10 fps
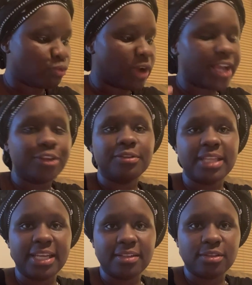
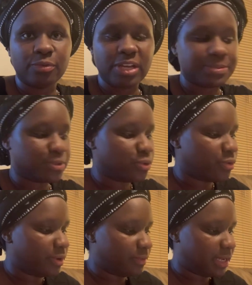regulate the
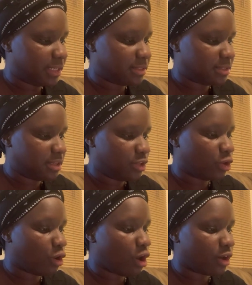respiratory rate,
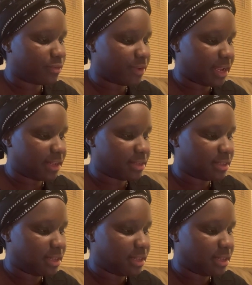your heart rate,